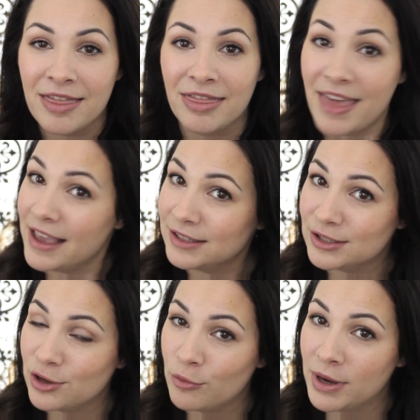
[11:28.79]
Thanks
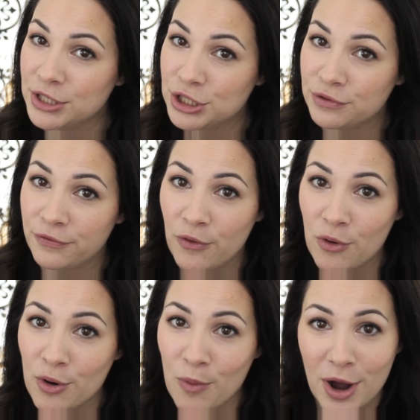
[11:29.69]
so much
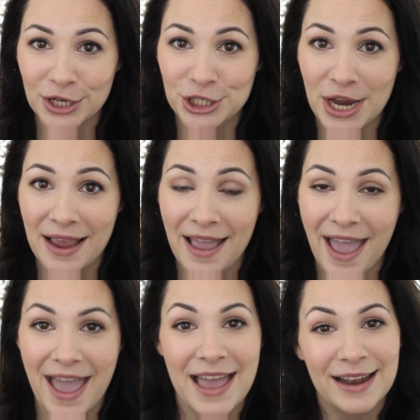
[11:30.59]
for
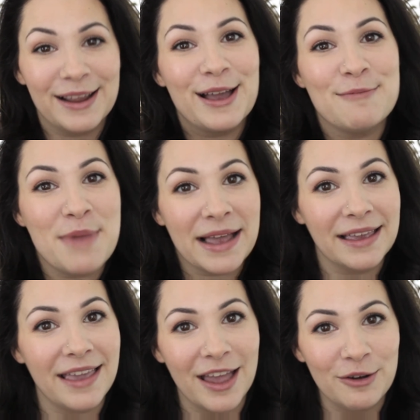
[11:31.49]
watching, and come back
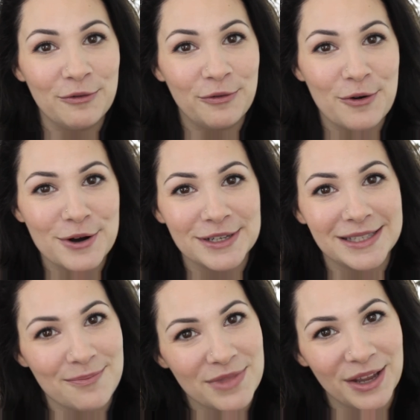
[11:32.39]
again for
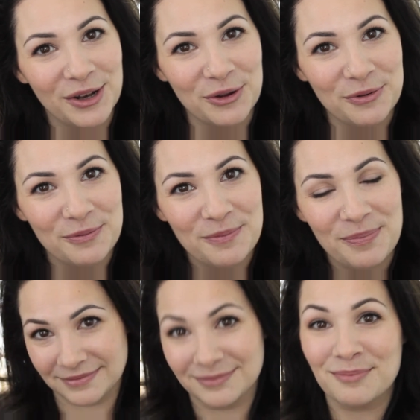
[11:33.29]
something new.
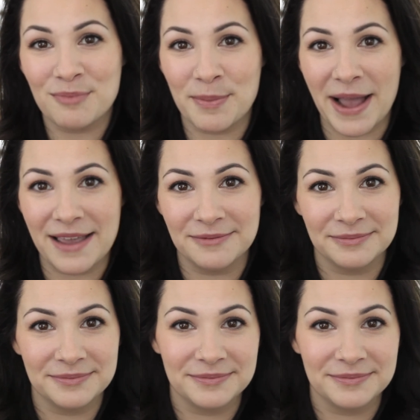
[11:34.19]
Bye-bye.